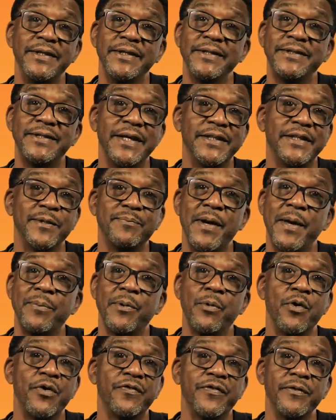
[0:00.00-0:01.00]
to take the
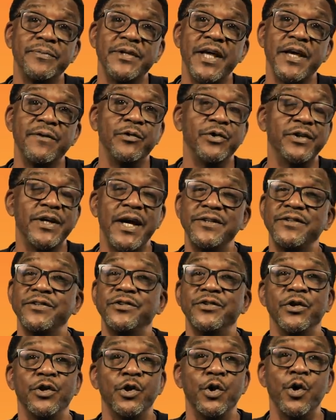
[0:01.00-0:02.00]
paperwork from Dave
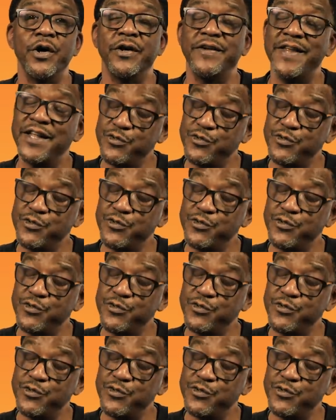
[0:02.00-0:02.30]
Lucchese to the lawyer.